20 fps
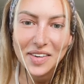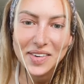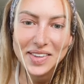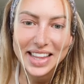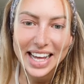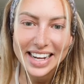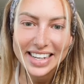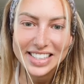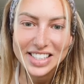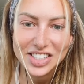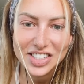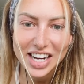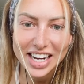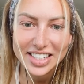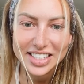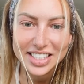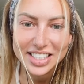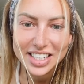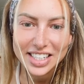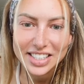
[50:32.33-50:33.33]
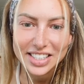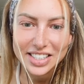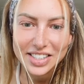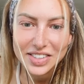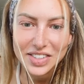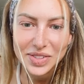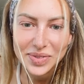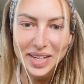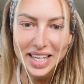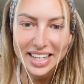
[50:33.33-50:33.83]
Oh, thanks, Jess. You're
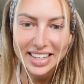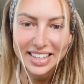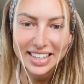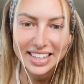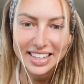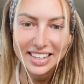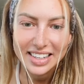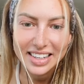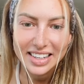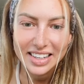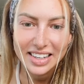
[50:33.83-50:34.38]
so sweet.